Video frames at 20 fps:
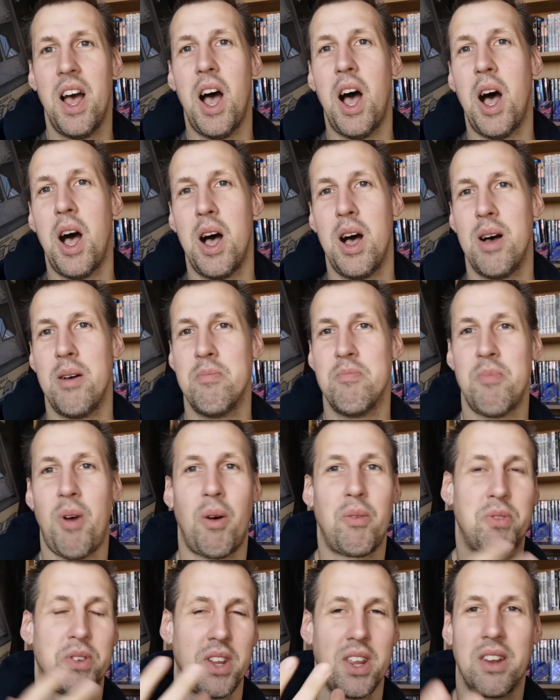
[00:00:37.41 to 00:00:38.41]

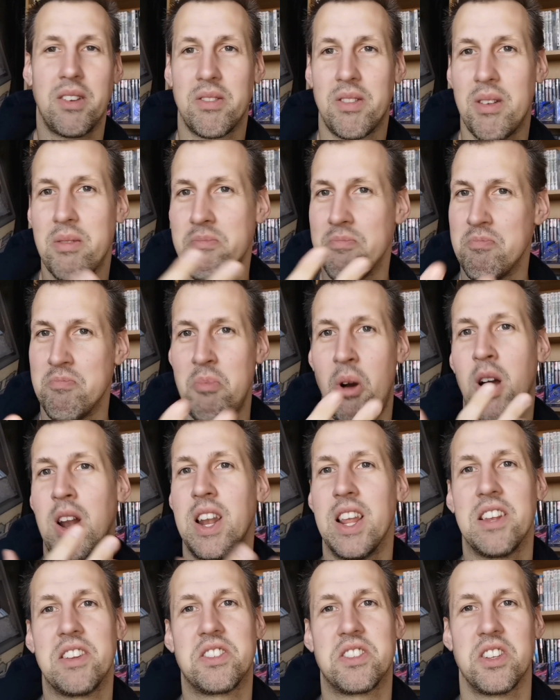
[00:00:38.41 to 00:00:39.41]
Obviously my
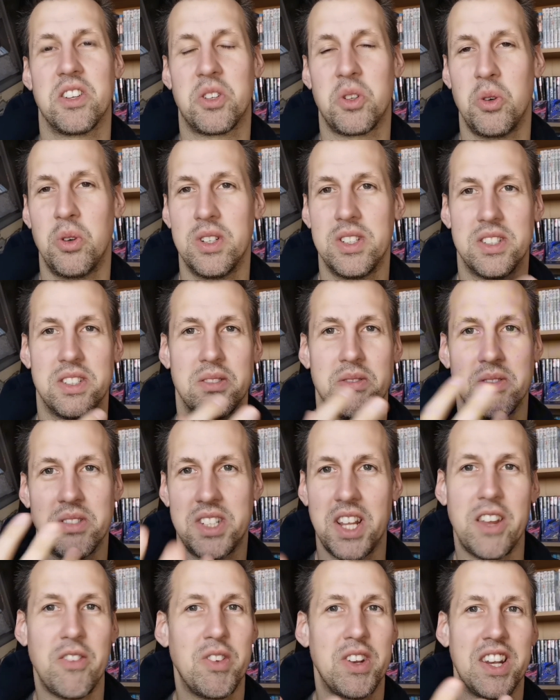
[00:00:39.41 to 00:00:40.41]
list of toys and
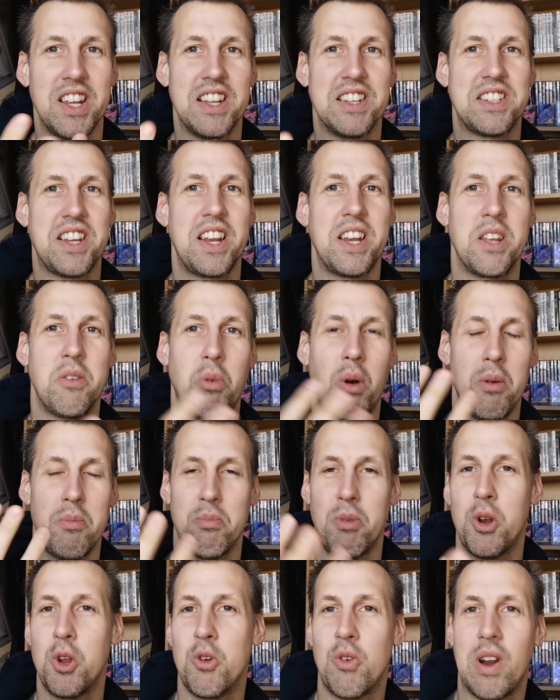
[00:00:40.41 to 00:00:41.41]
DVDs, and
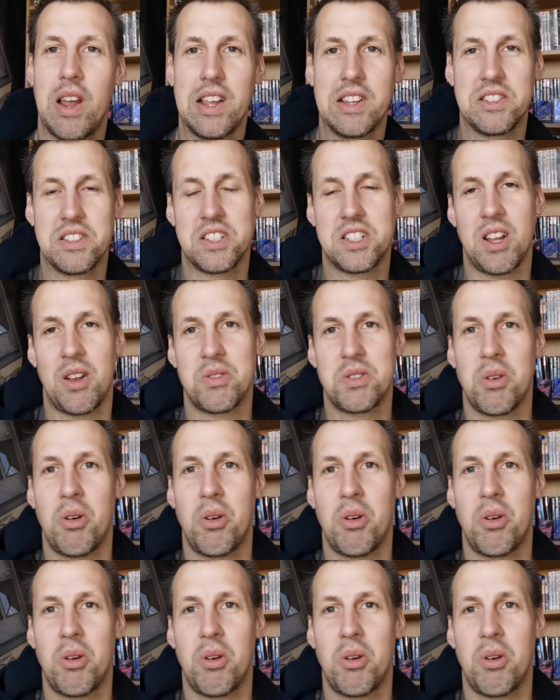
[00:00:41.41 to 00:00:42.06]
Blu-rays and stuff.